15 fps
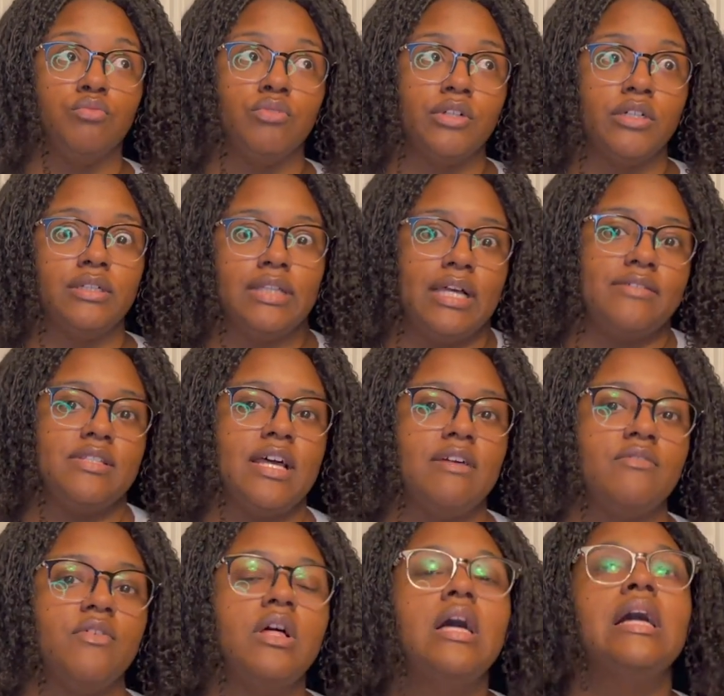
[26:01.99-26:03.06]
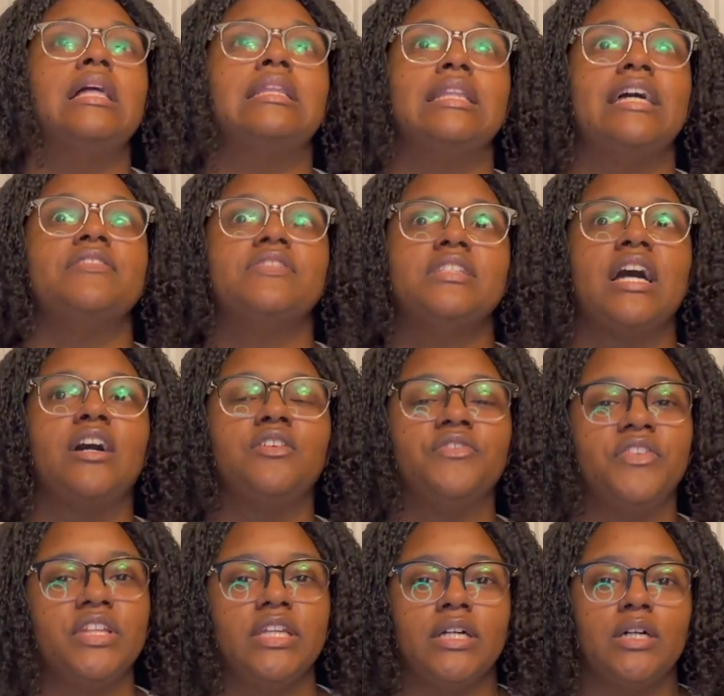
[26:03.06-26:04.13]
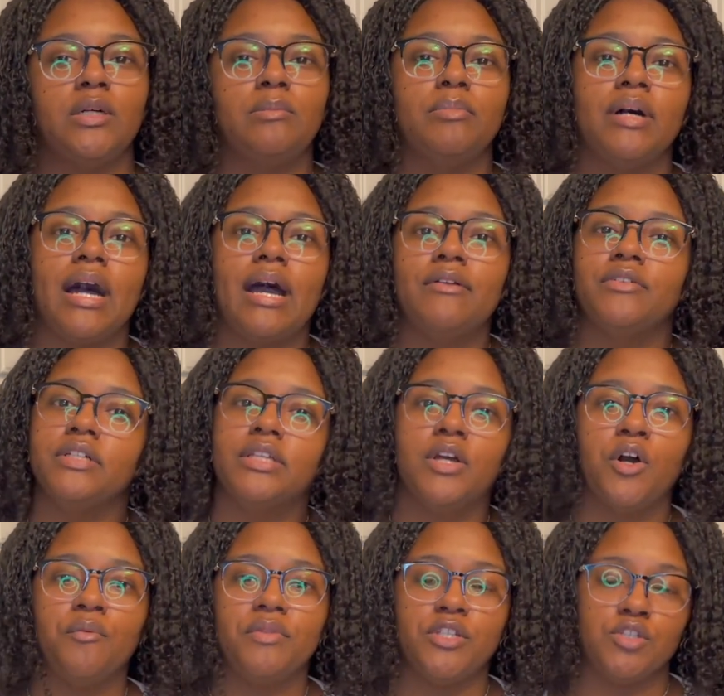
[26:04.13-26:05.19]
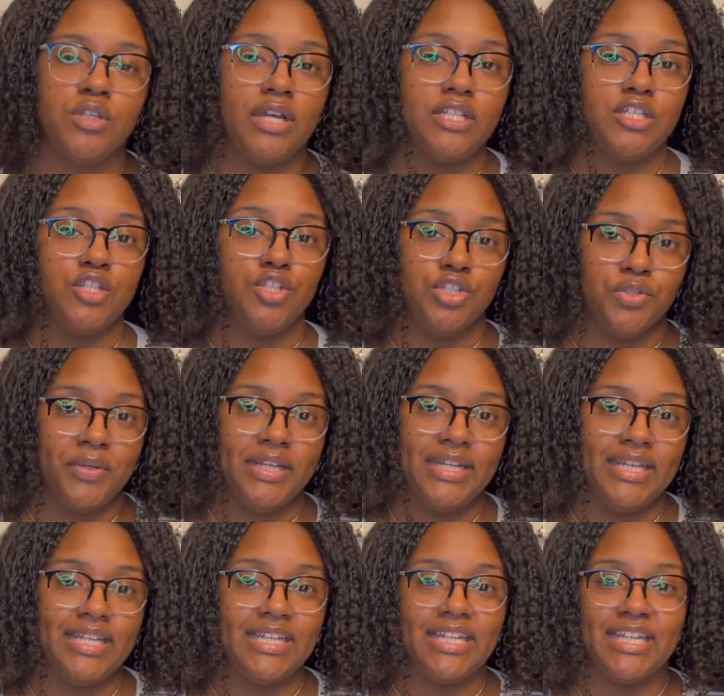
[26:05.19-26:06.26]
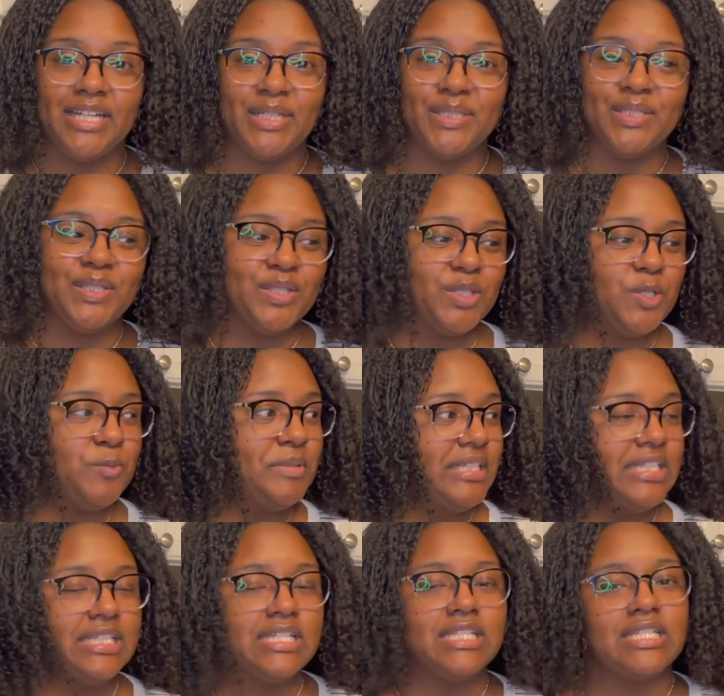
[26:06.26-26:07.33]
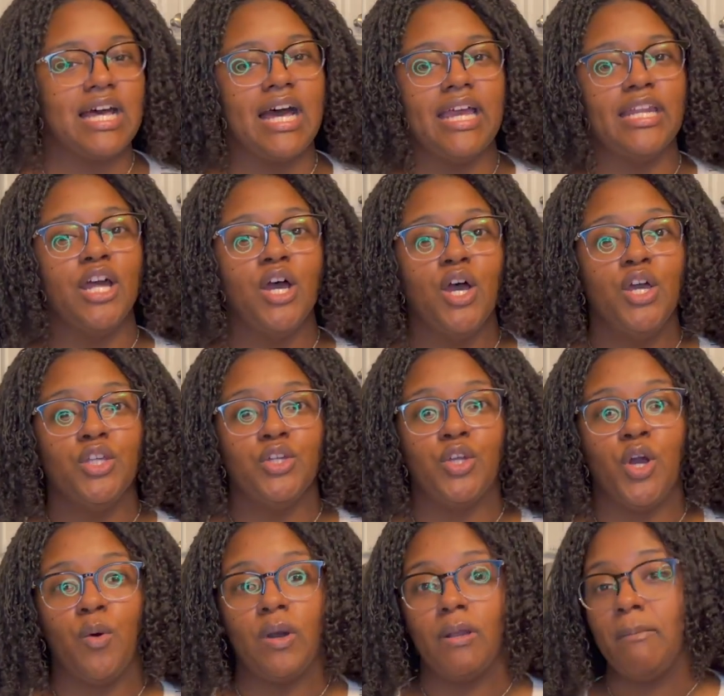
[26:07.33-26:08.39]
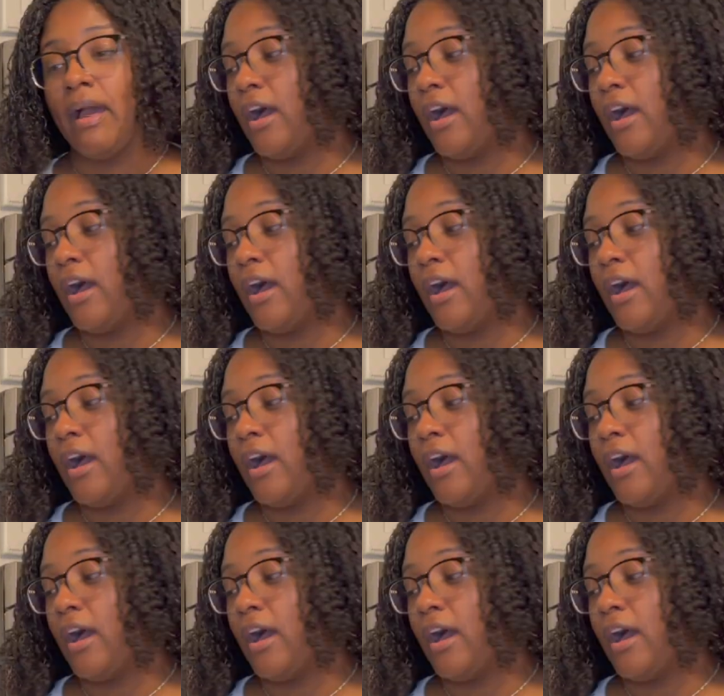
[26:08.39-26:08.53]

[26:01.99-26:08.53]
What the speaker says: real lifestyle video, but I really hope that you guys enjoyed it. Get a little peek inside. You know, one of my